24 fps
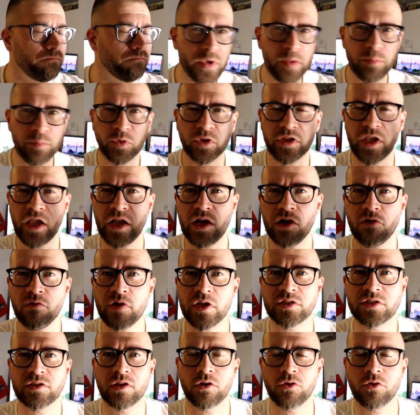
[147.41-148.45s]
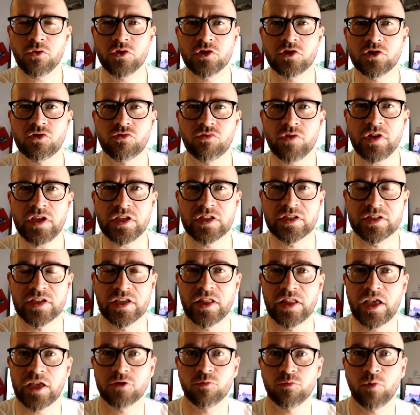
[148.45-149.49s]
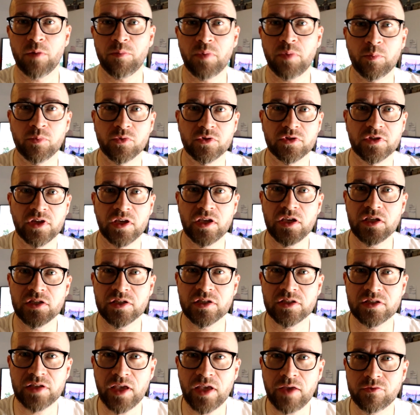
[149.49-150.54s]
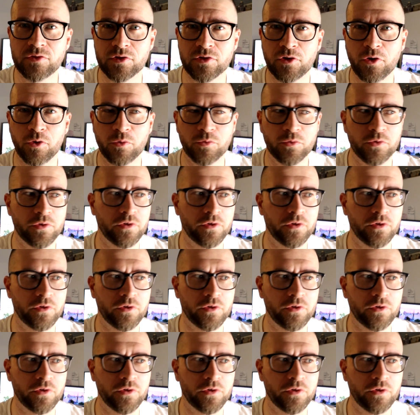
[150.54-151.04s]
People get arrested on the streets, and that's why people say, is it safe to be